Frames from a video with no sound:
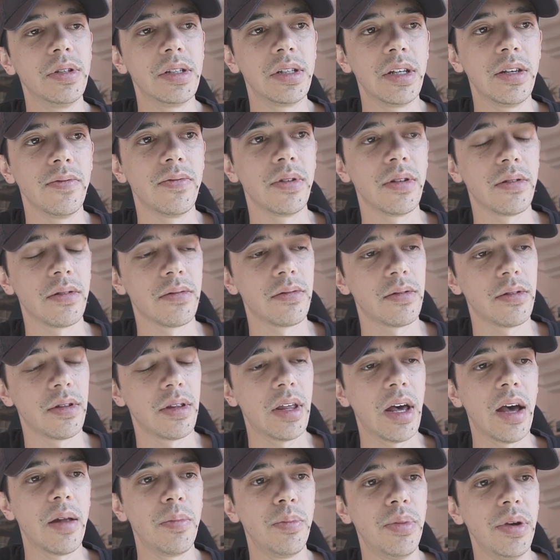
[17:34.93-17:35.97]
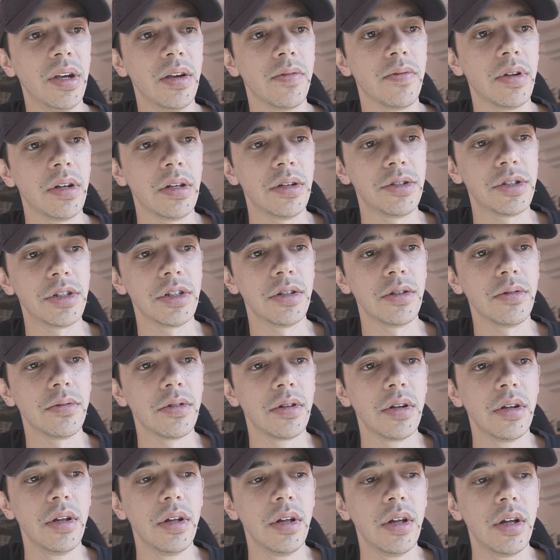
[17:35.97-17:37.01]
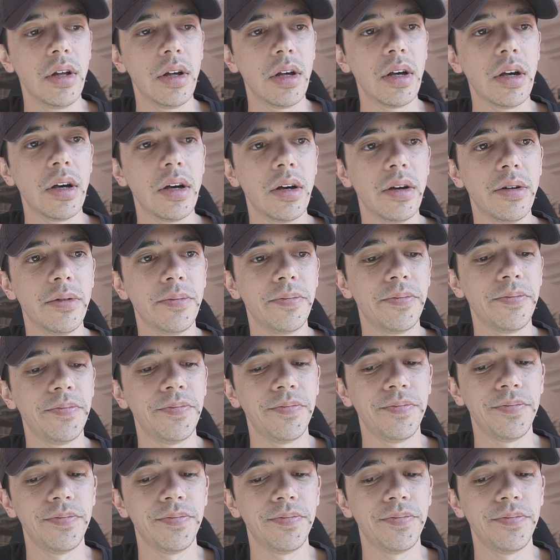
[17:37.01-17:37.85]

even that big of an issue. I